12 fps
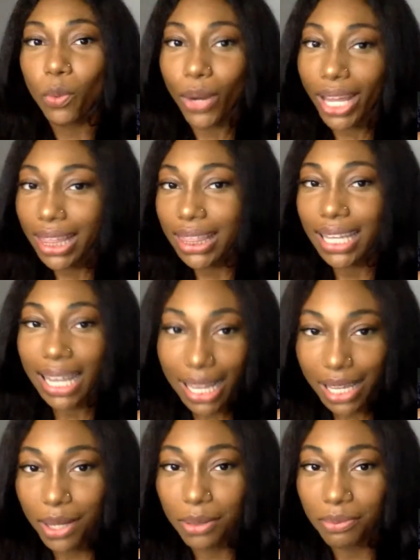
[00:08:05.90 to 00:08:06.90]
with
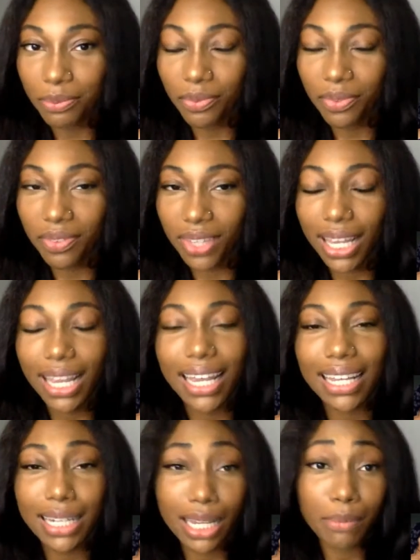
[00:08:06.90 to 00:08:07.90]
him
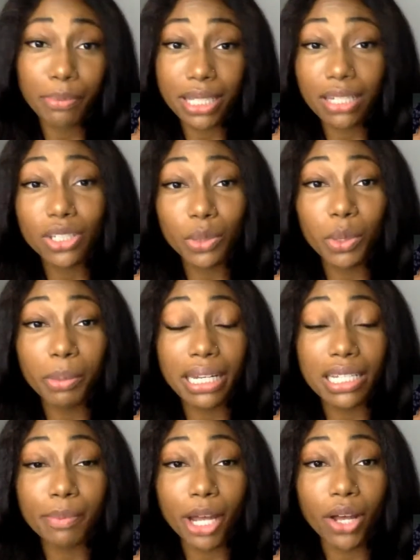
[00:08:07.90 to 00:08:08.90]
and he potentially would have been
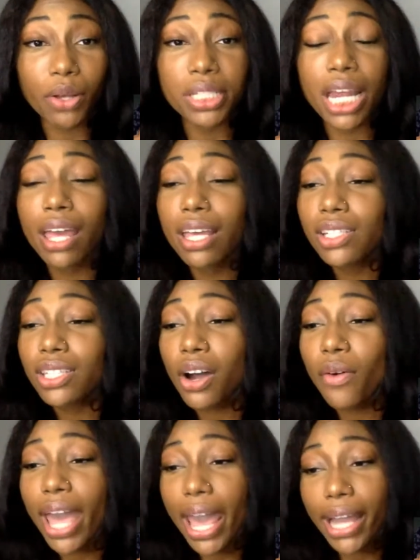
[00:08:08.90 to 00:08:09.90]
exposed.
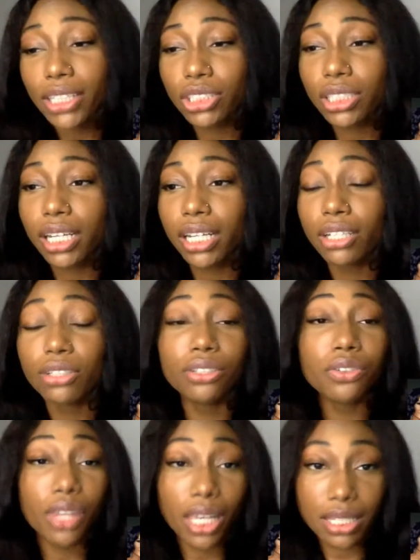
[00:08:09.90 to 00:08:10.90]
So Ashley
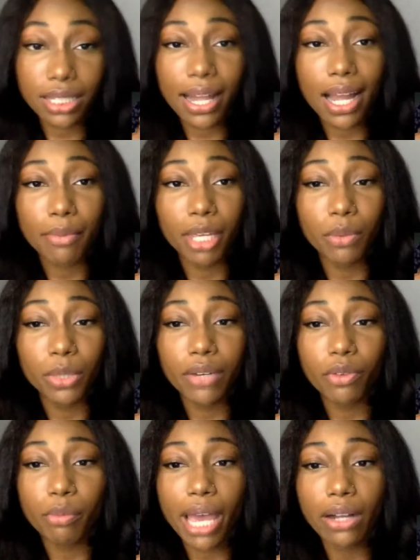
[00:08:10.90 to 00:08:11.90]
knew the assignment
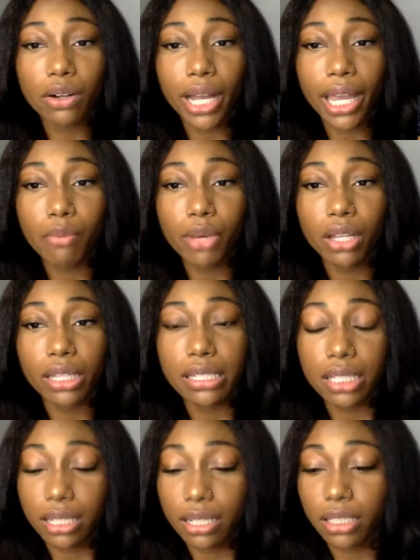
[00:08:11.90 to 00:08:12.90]
whenever Michael came on
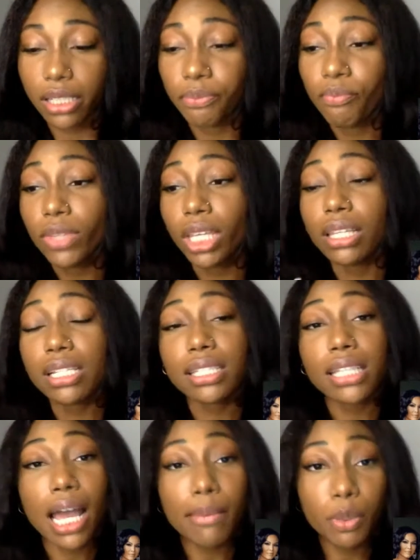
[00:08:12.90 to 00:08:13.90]
this season. The
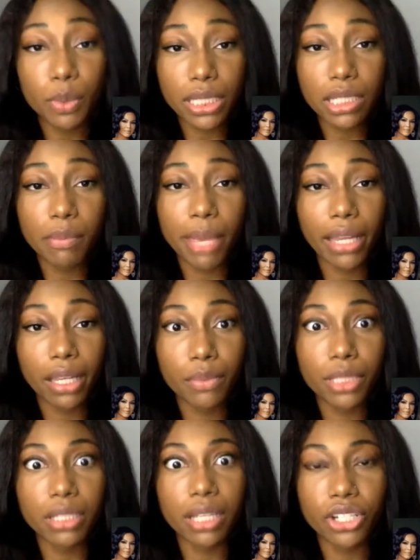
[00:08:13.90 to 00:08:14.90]
assignment was to make
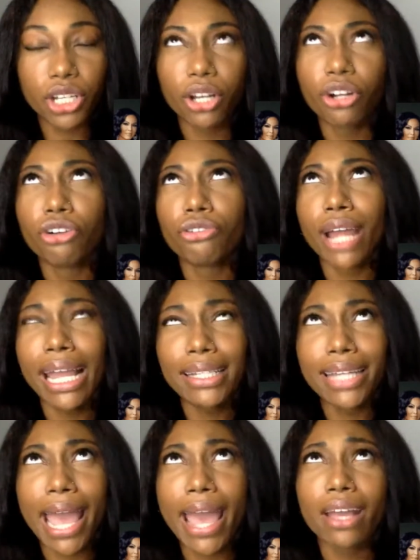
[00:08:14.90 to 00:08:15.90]
him such a
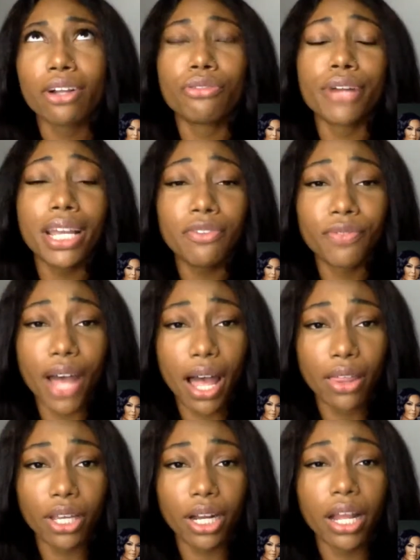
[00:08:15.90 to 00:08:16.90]
great dad, great
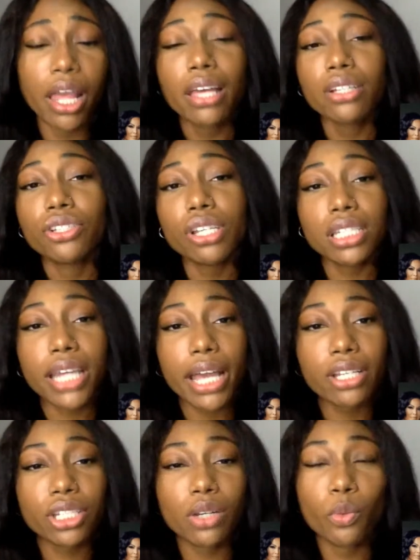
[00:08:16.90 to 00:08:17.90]
father, just
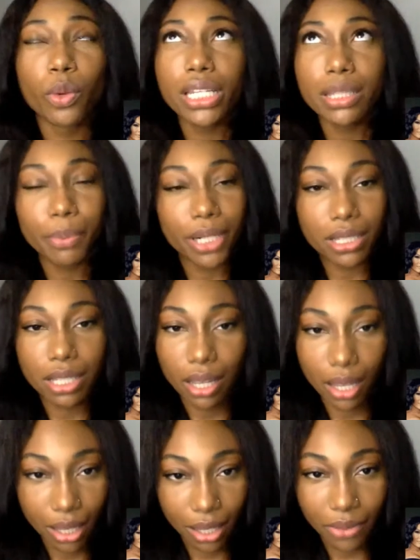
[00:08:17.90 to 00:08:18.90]
as she whispered to
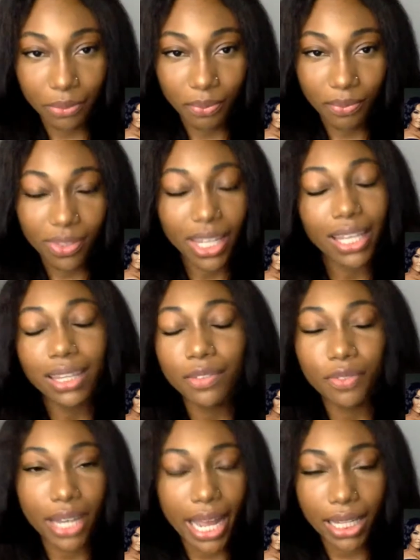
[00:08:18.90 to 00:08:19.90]
him in the
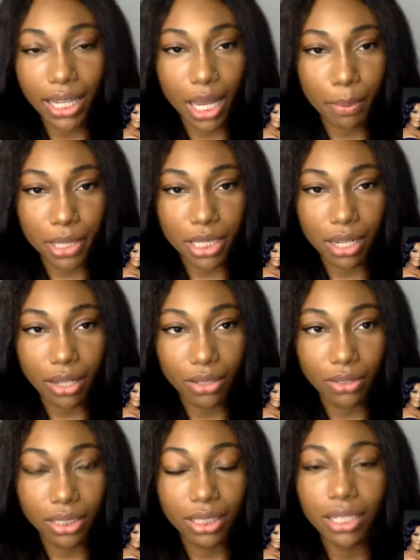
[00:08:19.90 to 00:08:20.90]
finale
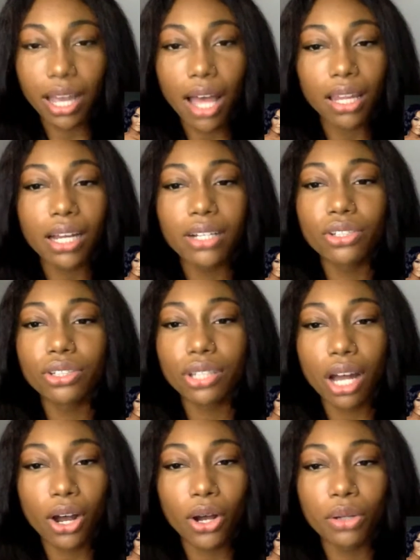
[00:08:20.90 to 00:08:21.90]
episode. Y'all are
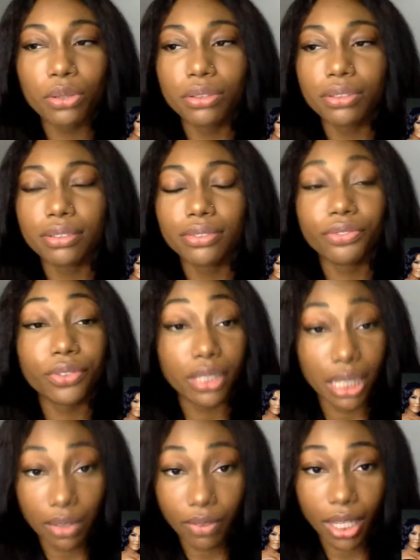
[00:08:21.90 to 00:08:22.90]
so
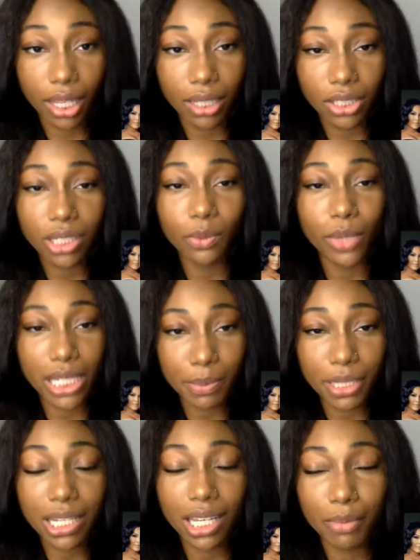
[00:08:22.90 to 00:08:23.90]
full of it. She
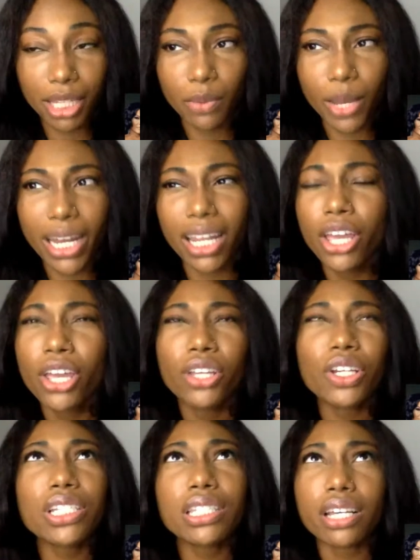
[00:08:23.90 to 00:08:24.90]
whispered to him in the wedding,
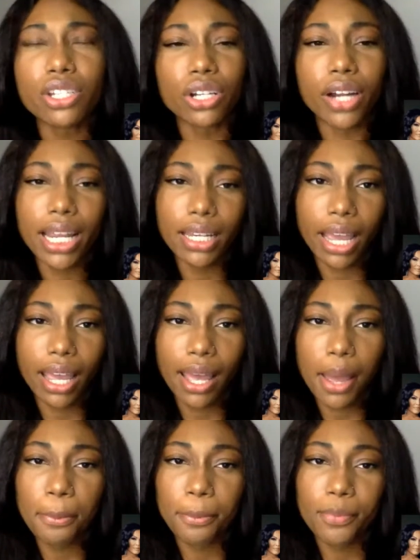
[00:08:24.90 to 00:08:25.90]
you're such a great
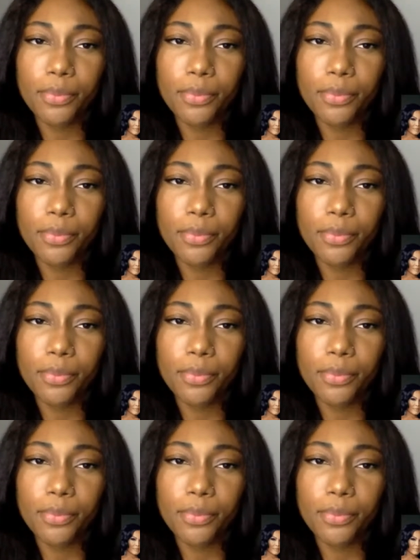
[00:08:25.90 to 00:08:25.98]
dad.